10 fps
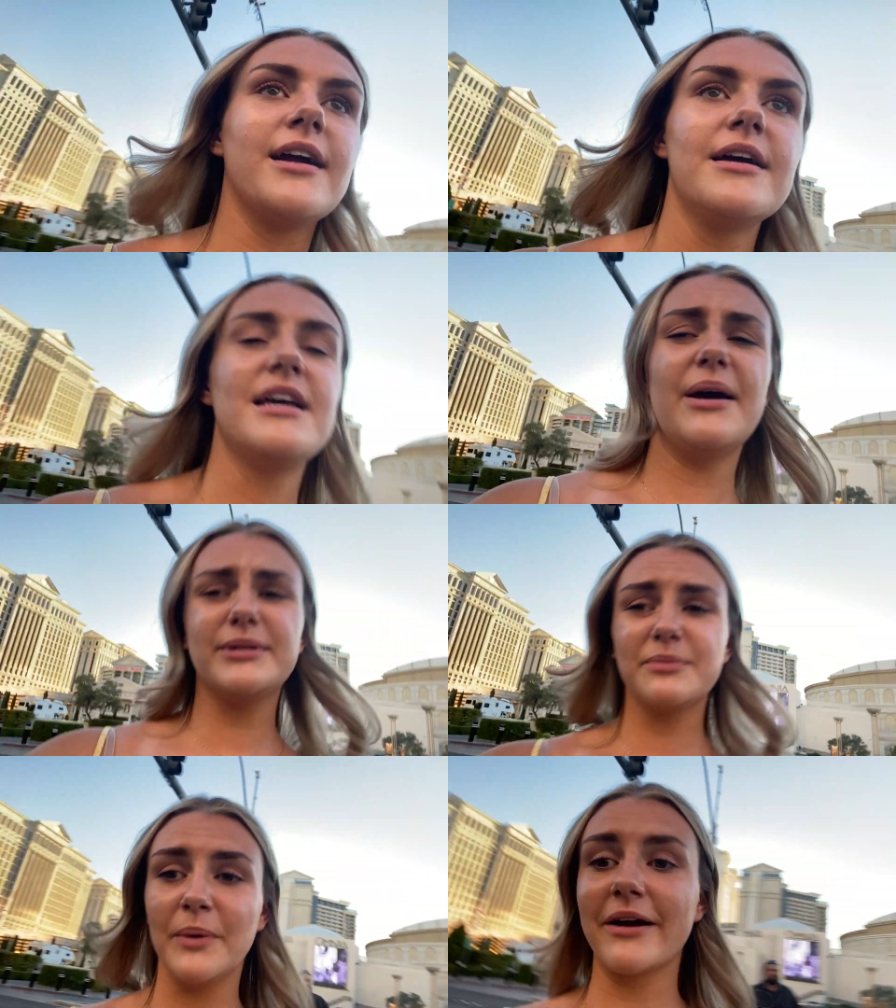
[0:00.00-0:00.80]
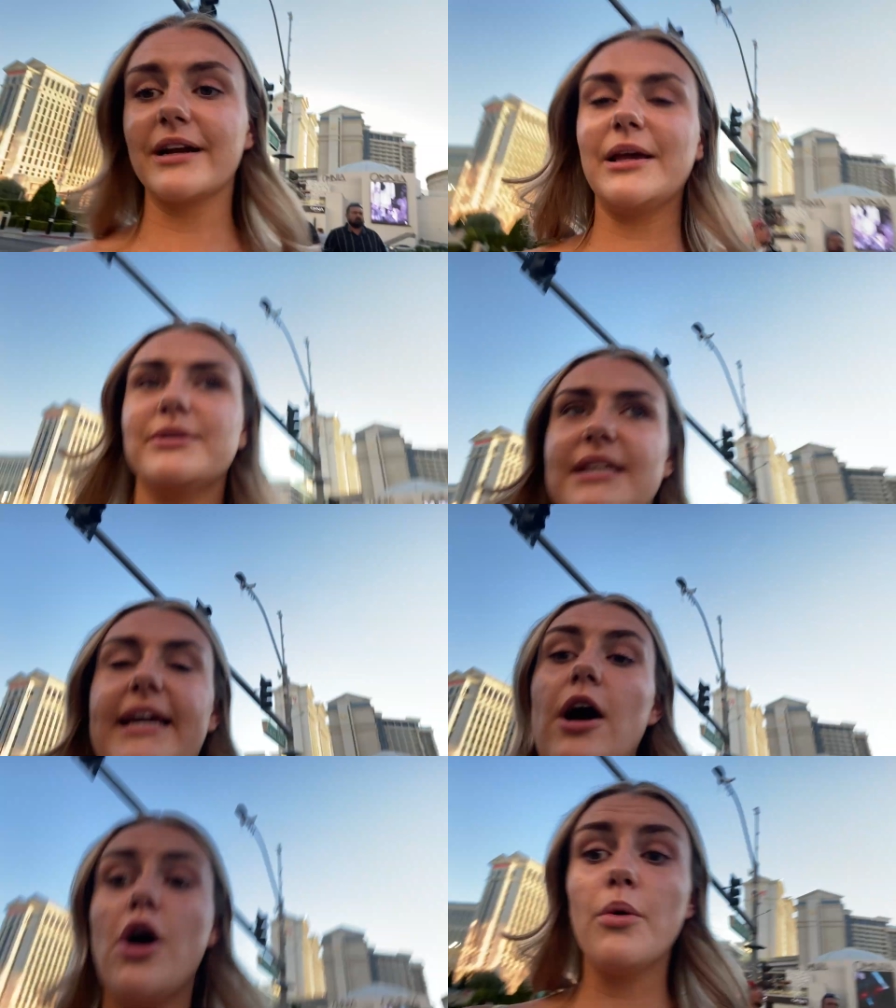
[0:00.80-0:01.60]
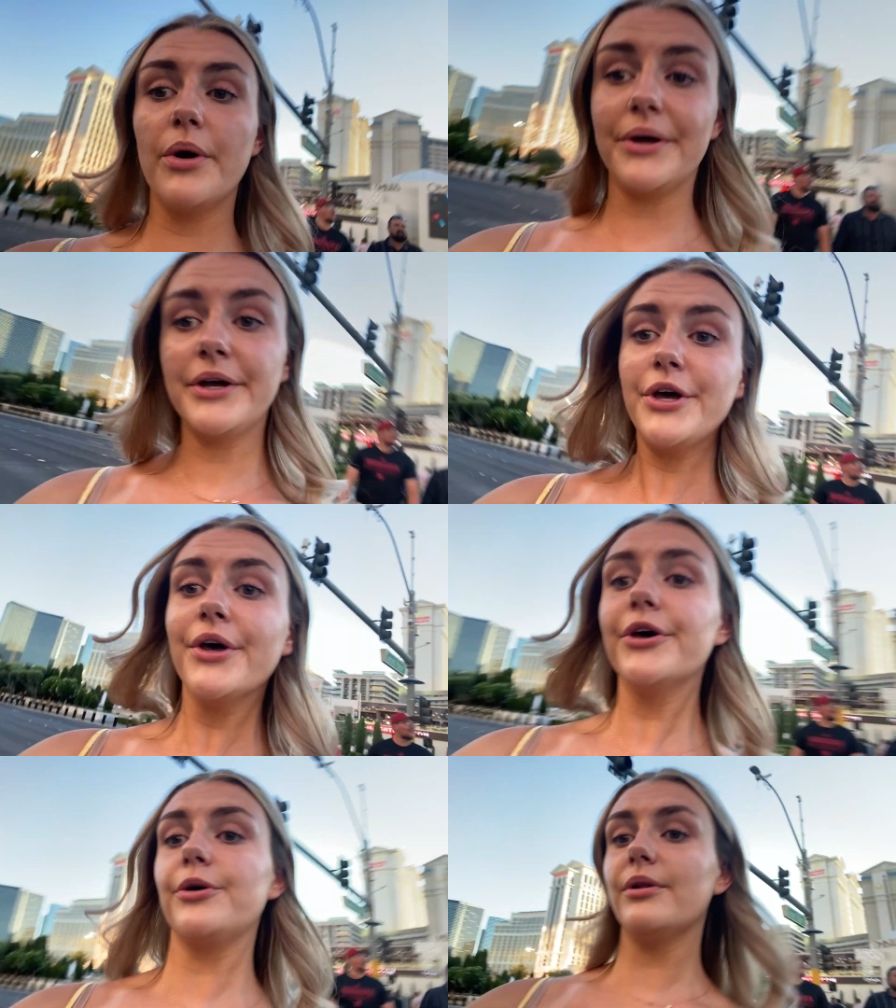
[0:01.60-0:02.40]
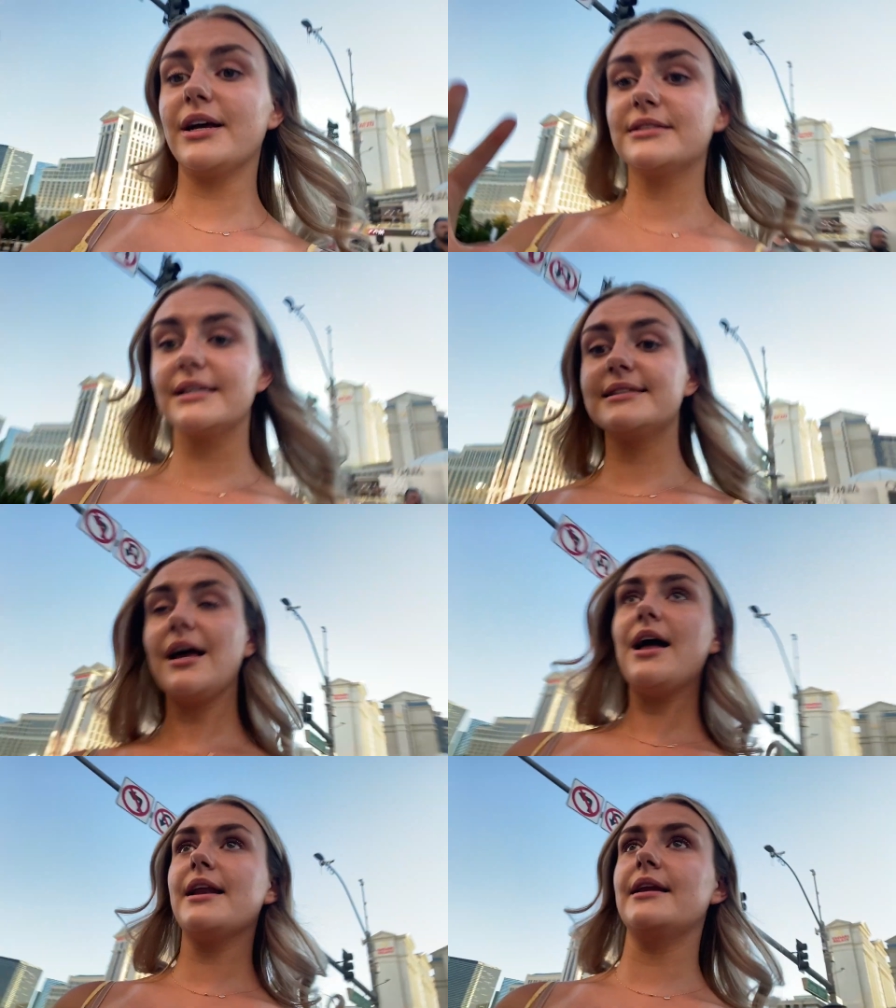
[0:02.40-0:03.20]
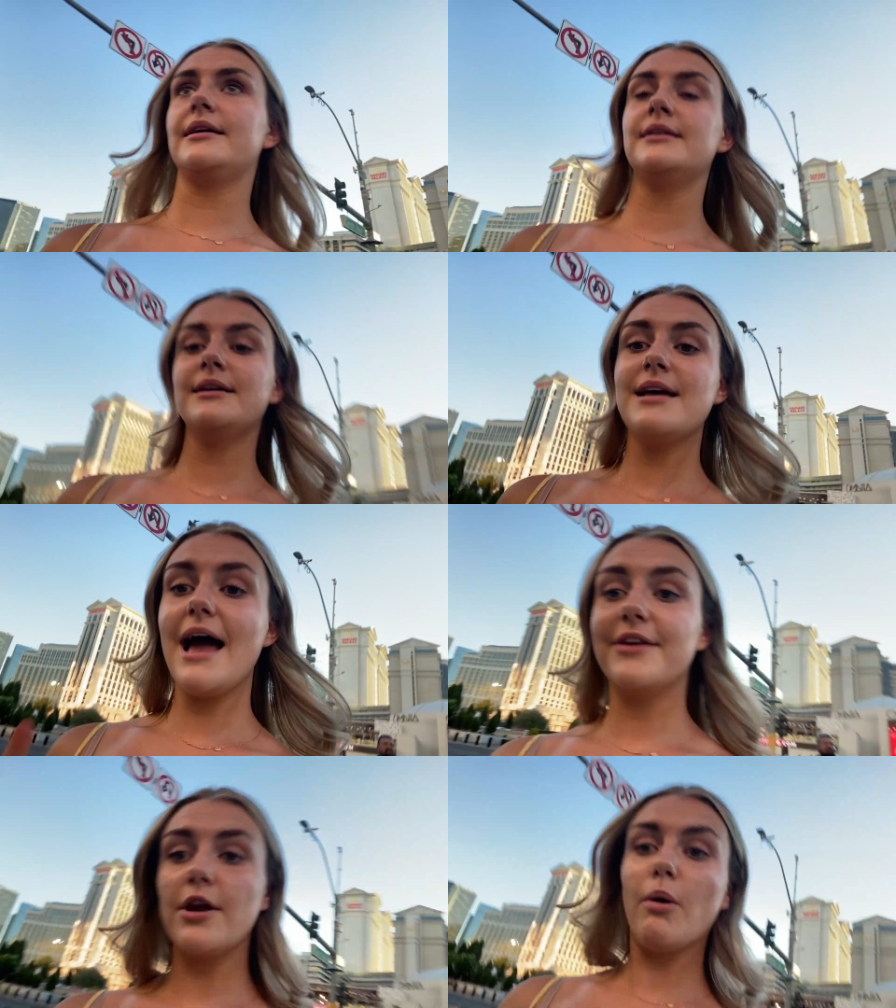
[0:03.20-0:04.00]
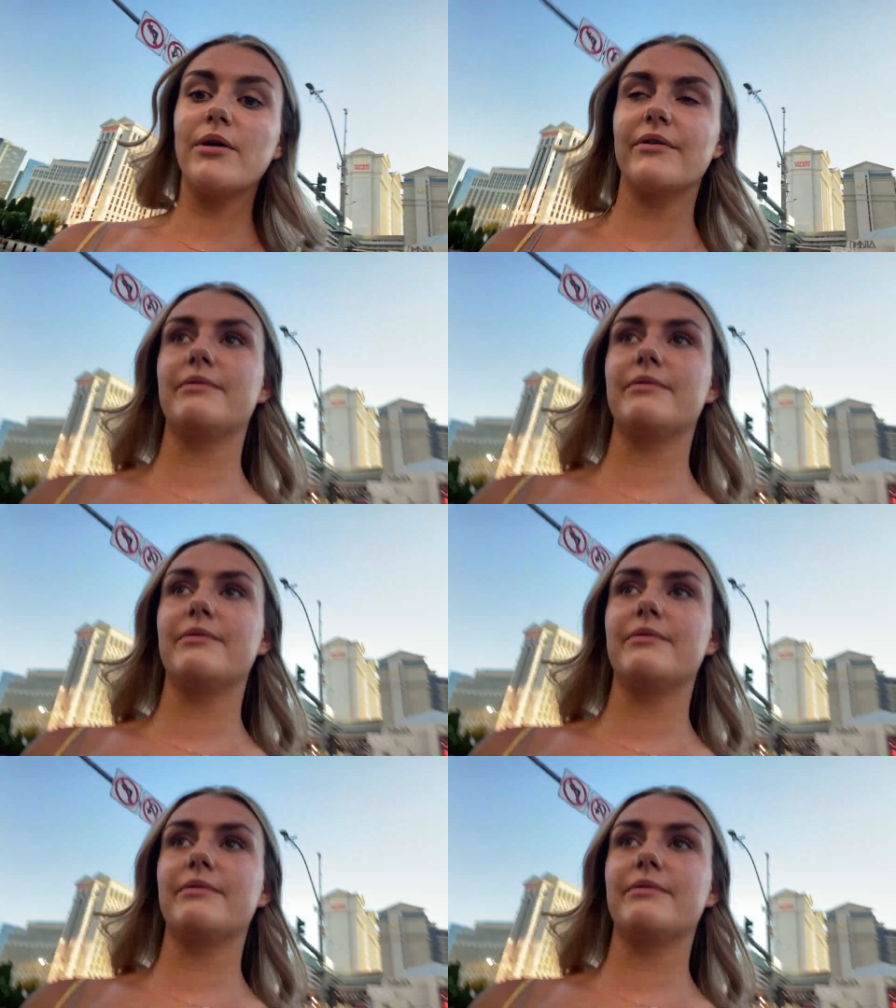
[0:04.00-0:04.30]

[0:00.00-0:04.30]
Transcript: It was weird. He was like, oh, we lost the sun. And no one would